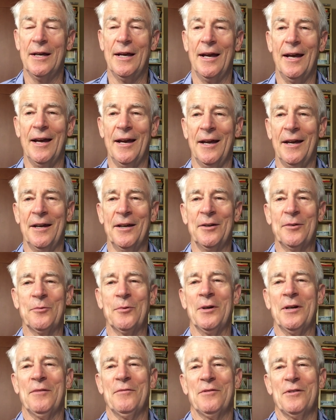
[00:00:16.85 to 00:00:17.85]
and
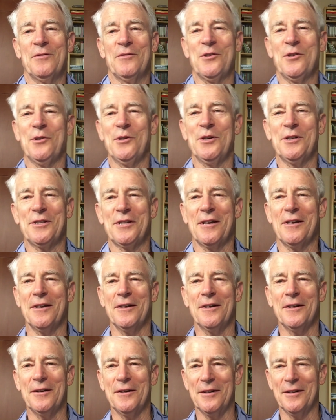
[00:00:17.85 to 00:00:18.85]
one of the viewers
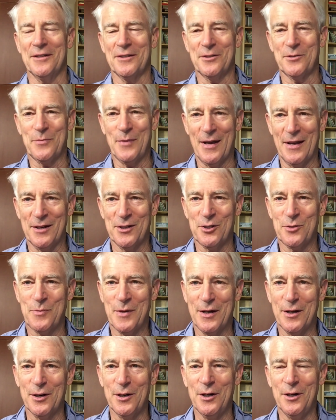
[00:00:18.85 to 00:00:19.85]
here, a Spanish
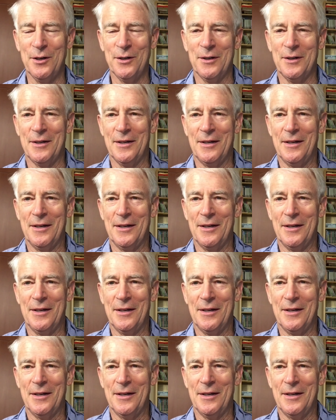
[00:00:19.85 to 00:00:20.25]
speaker,